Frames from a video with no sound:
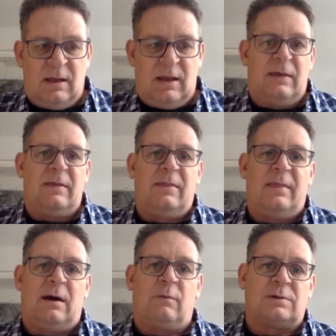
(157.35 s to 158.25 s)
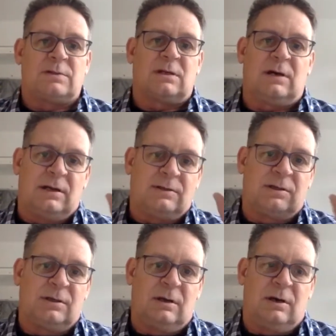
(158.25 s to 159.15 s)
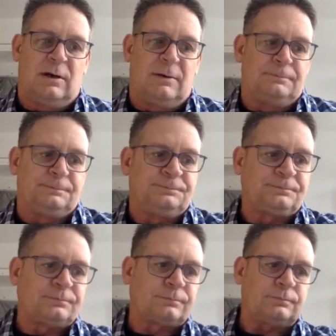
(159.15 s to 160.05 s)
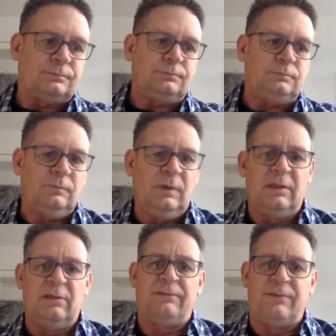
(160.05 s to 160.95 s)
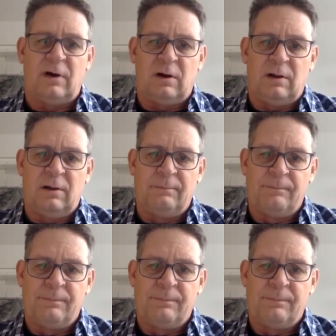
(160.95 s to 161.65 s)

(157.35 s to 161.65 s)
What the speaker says: And then that was cut in the fall,